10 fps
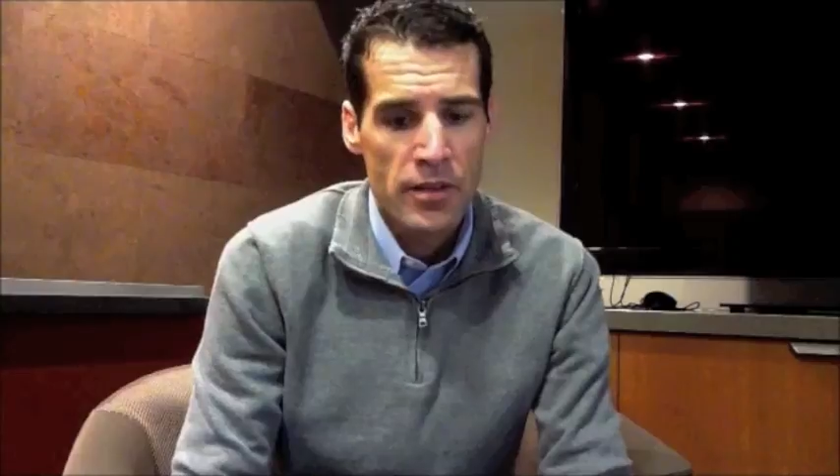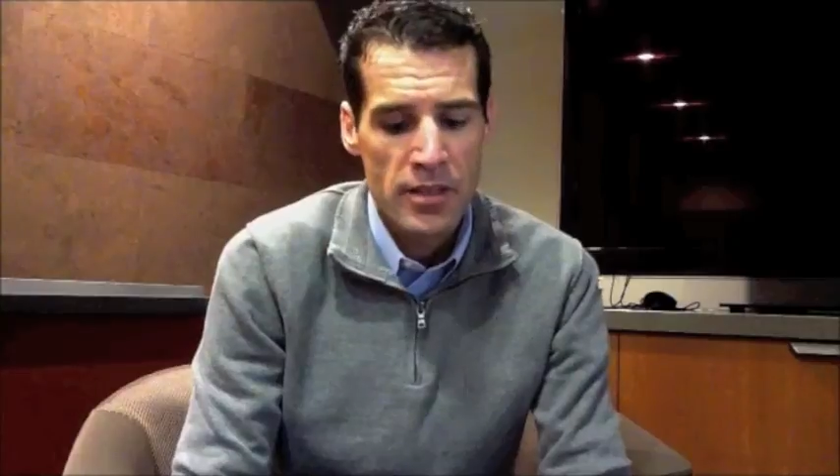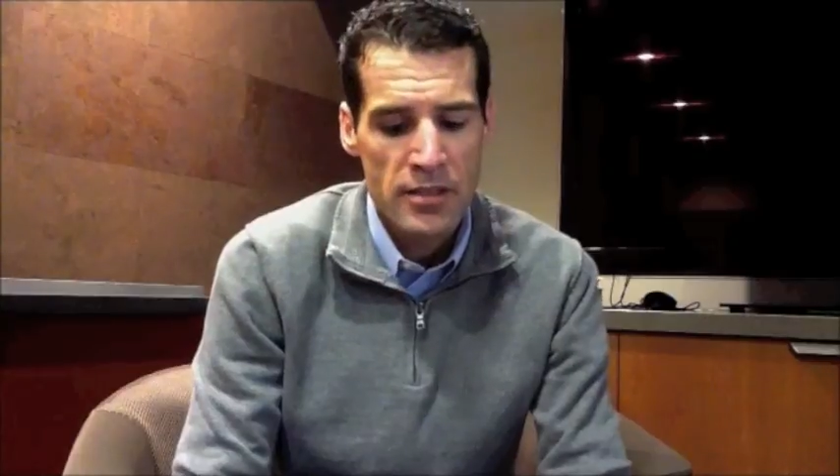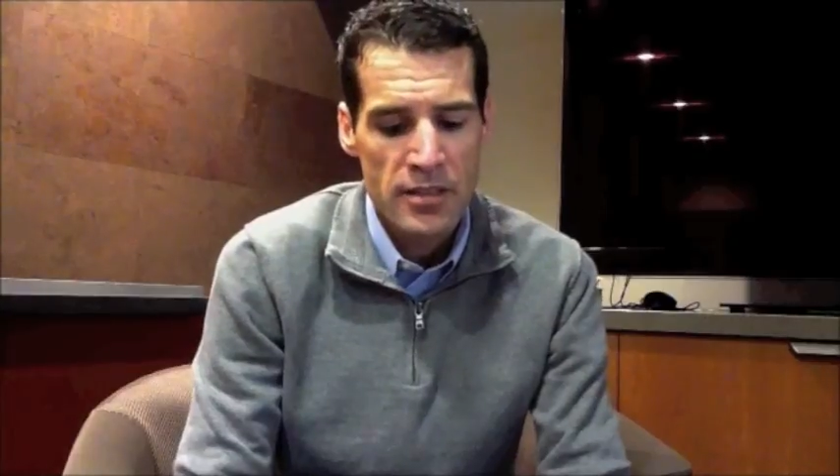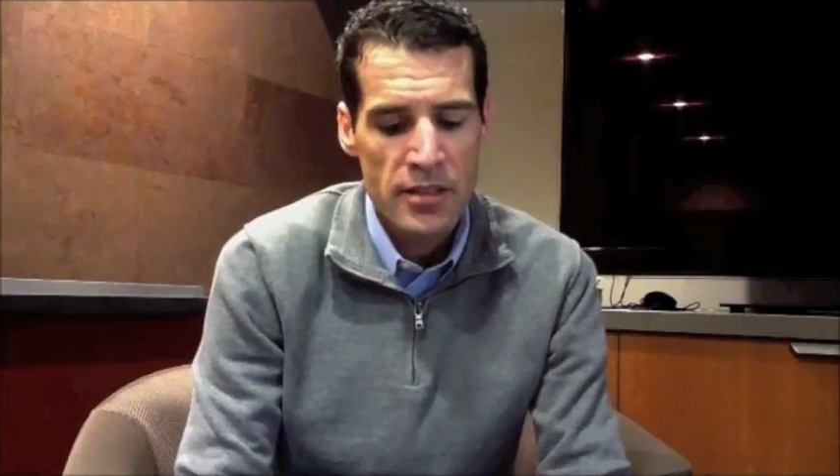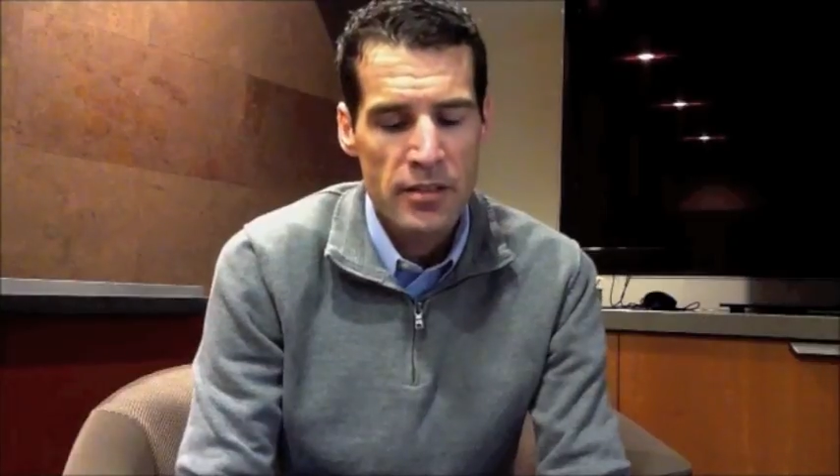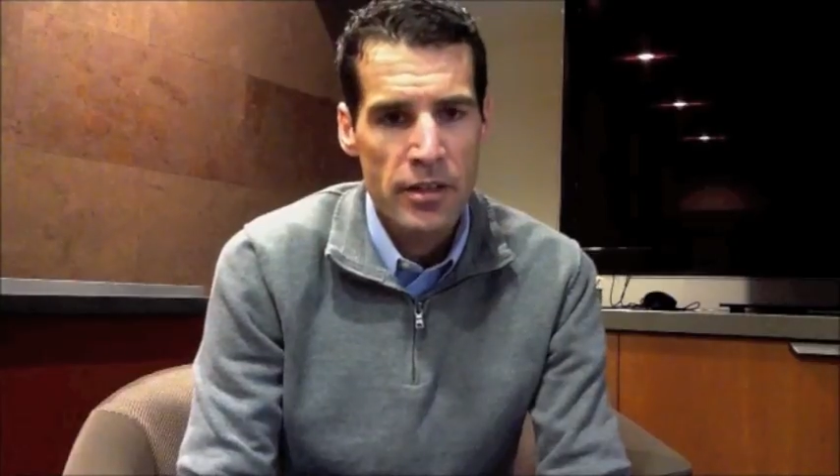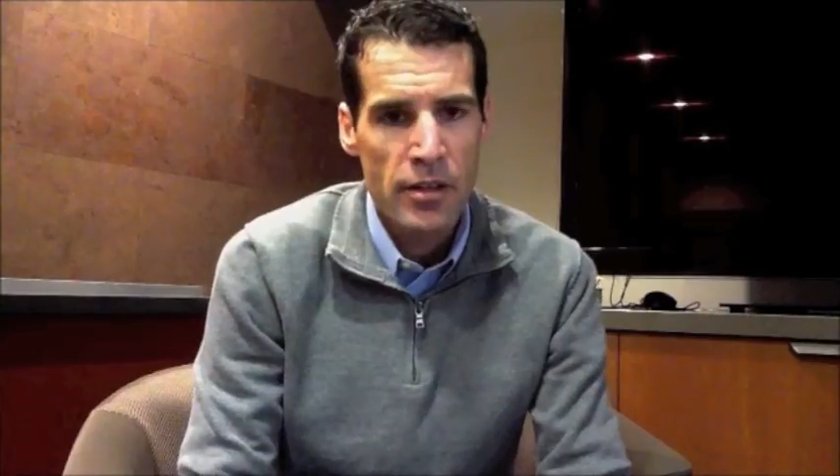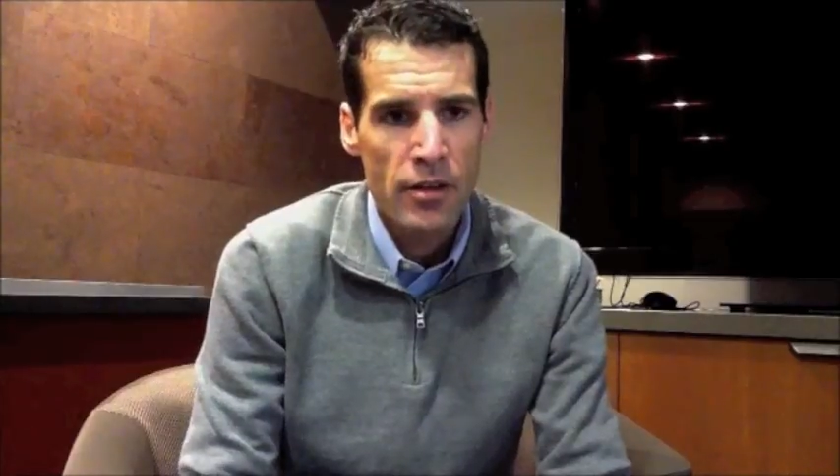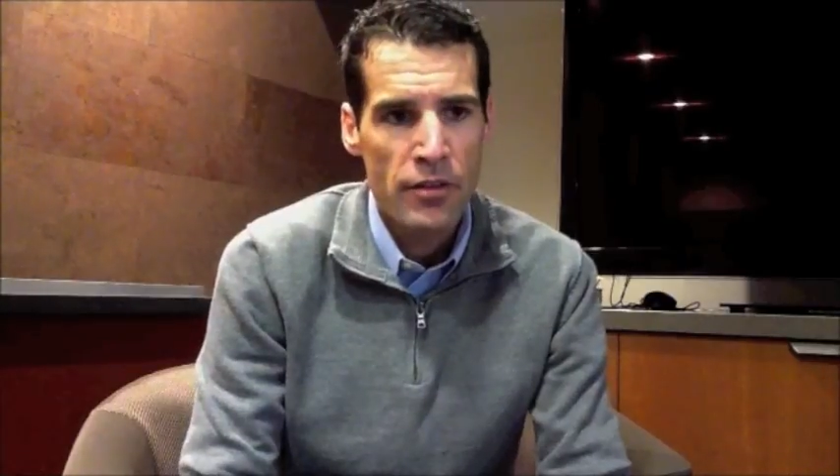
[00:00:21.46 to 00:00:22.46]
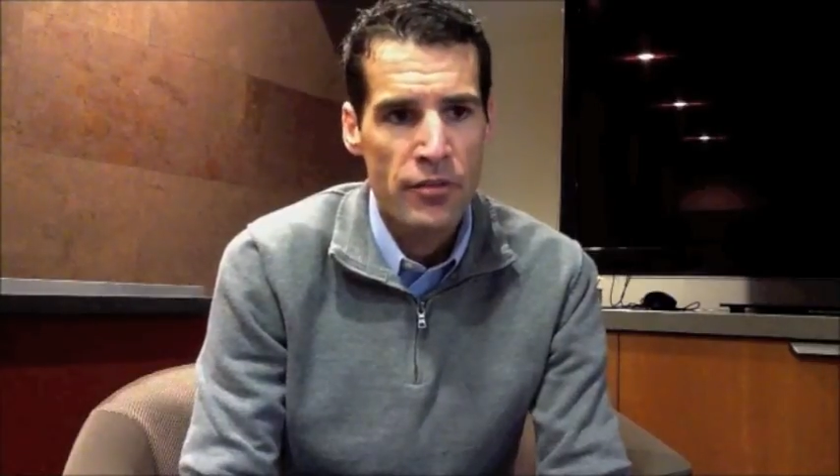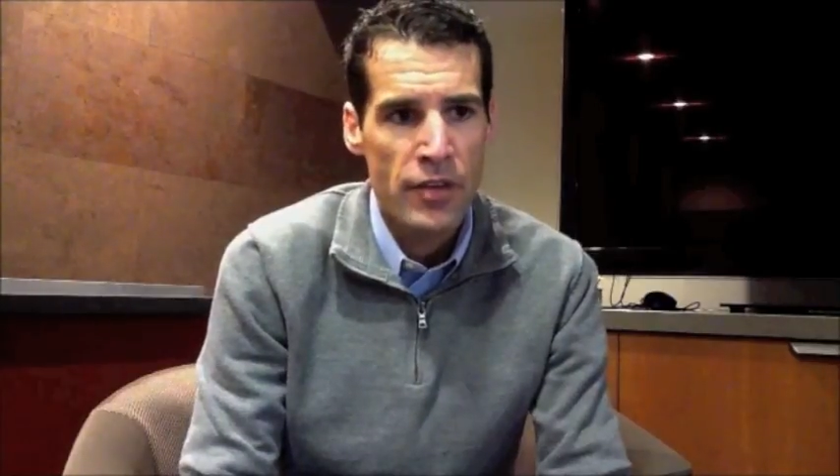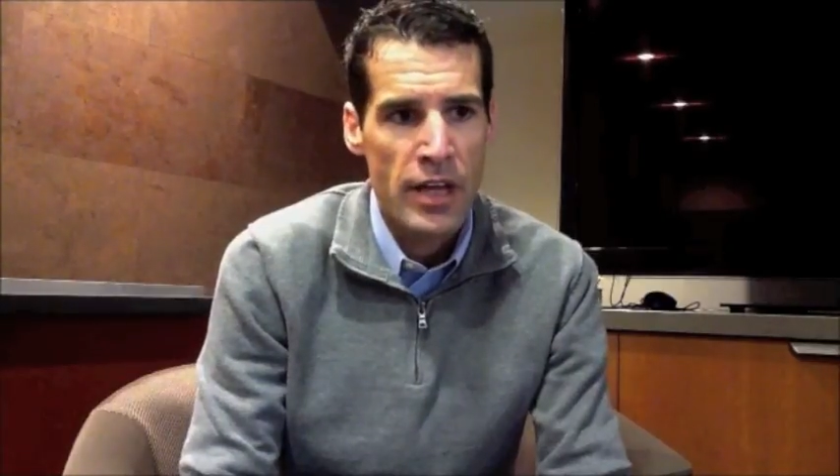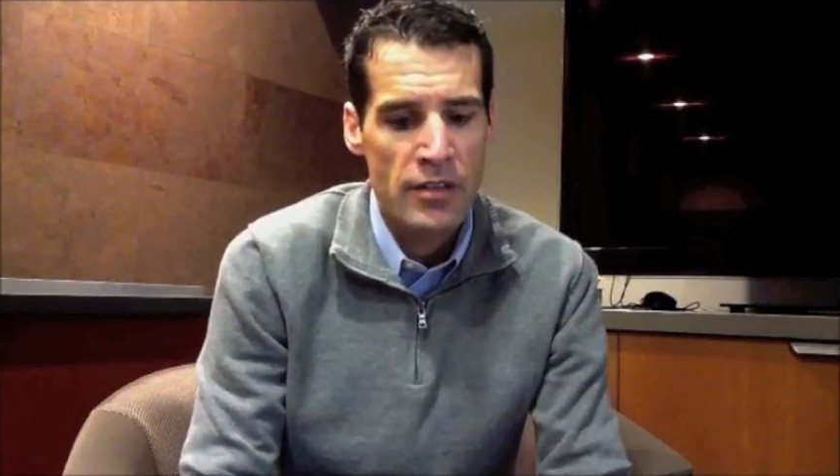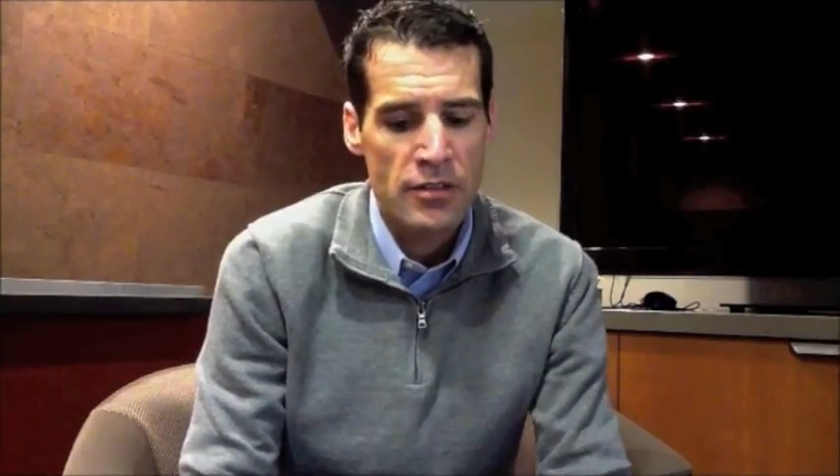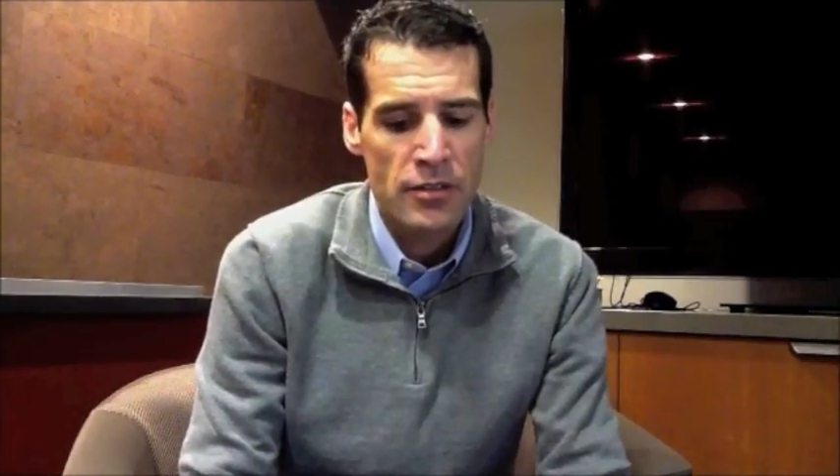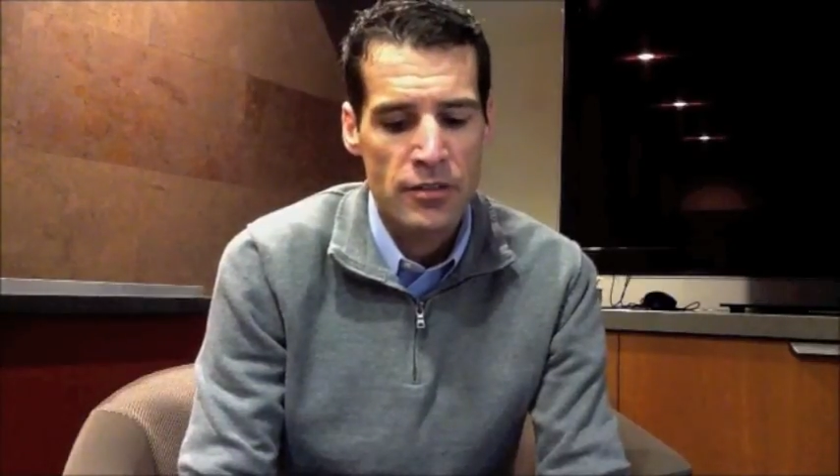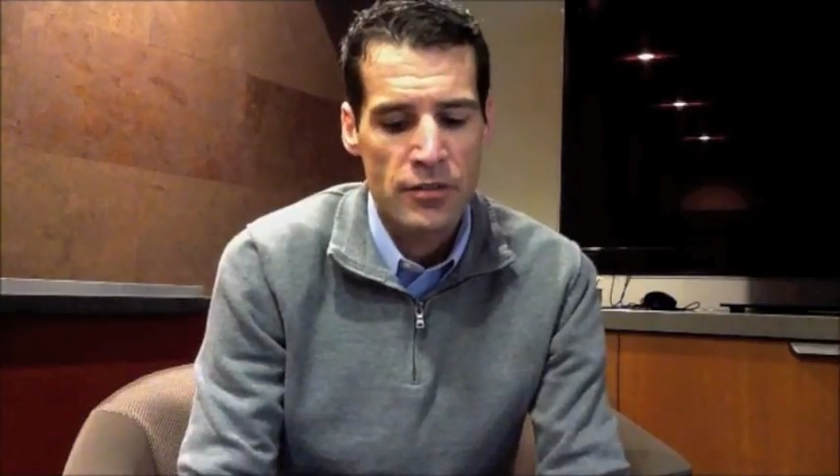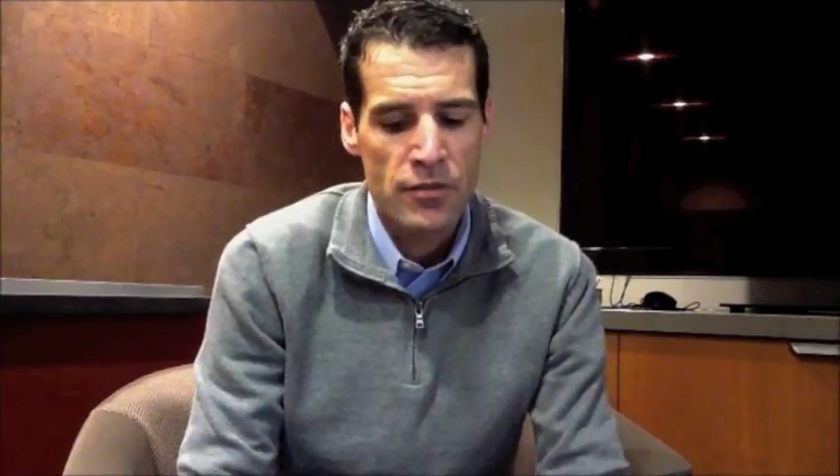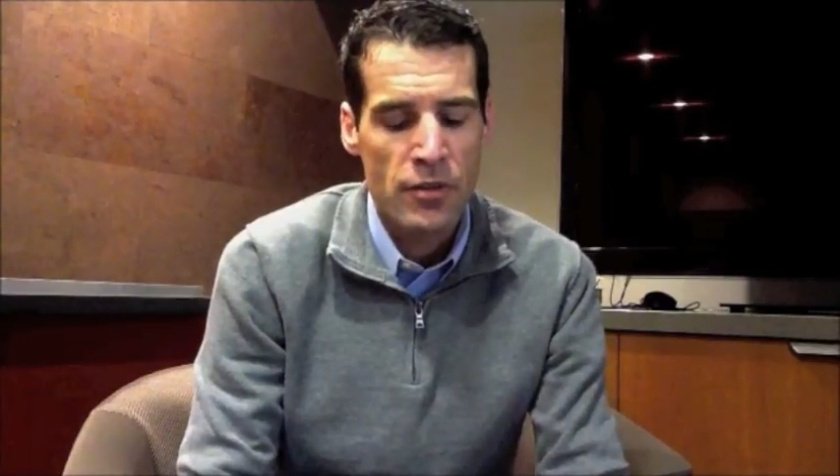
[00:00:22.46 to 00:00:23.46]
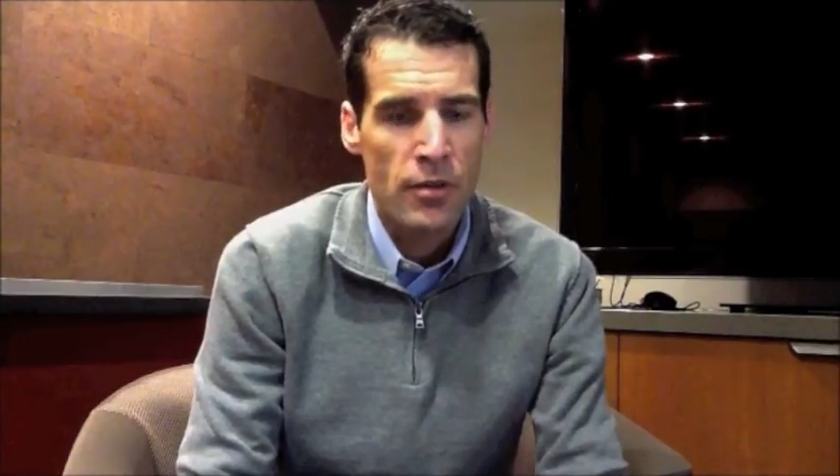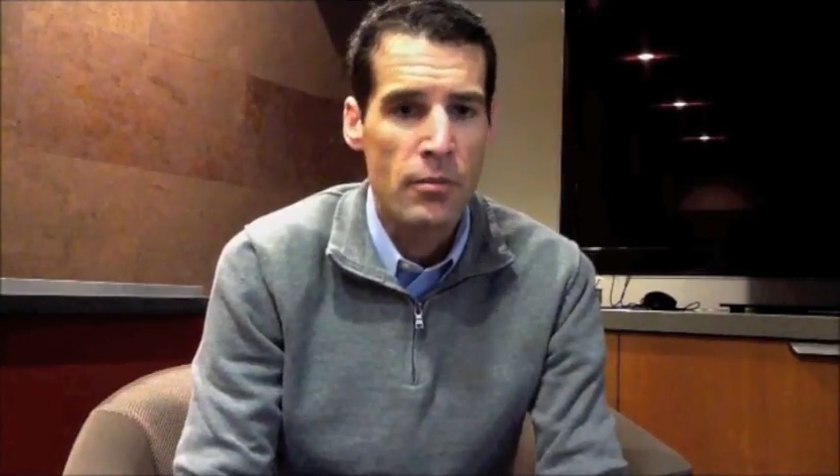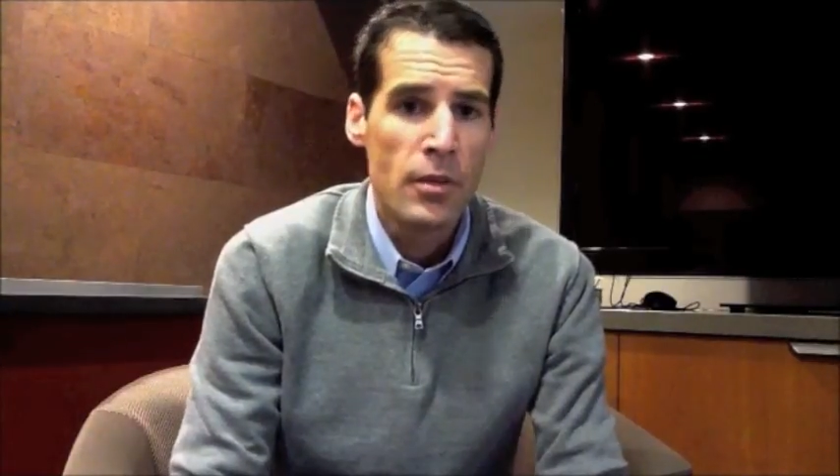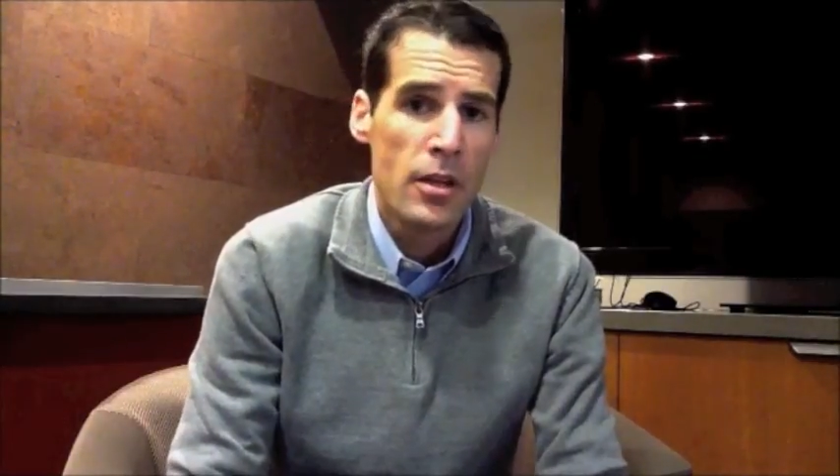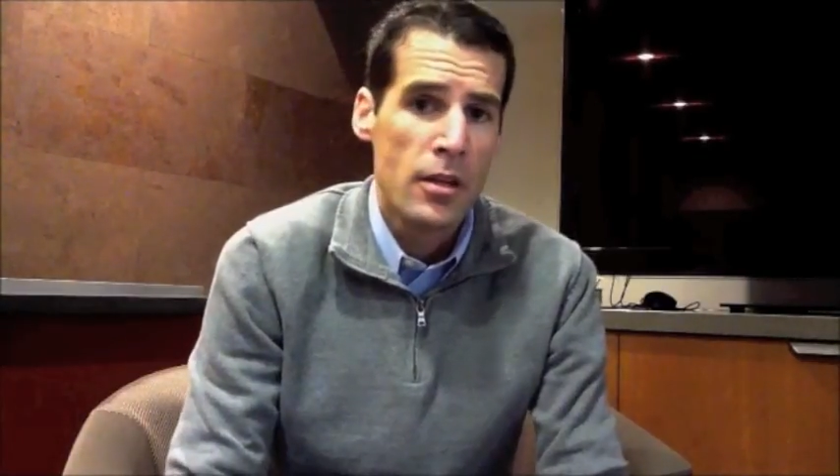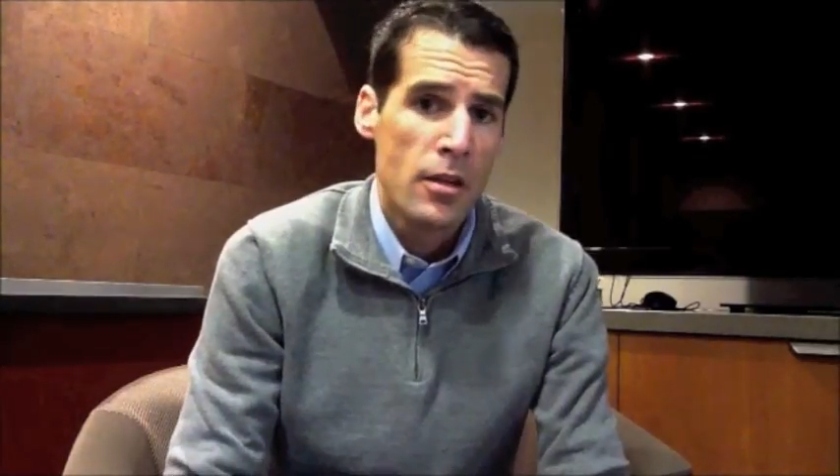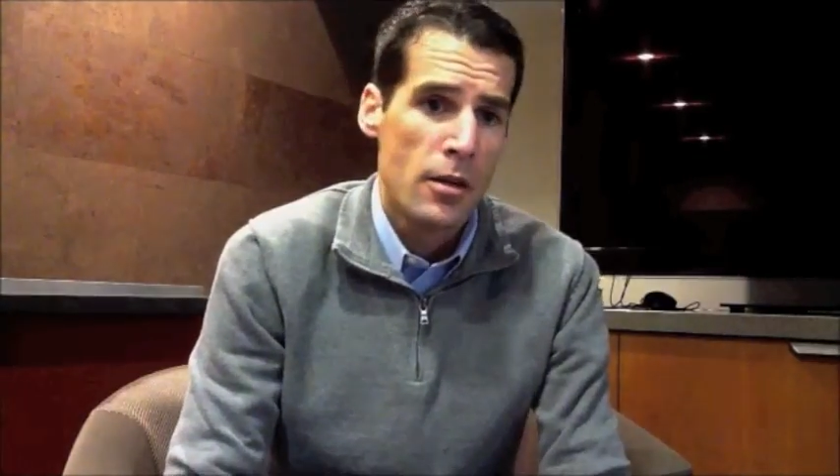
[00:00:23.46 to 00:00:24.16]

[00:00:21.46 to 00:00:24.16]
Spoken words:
considering all the factors from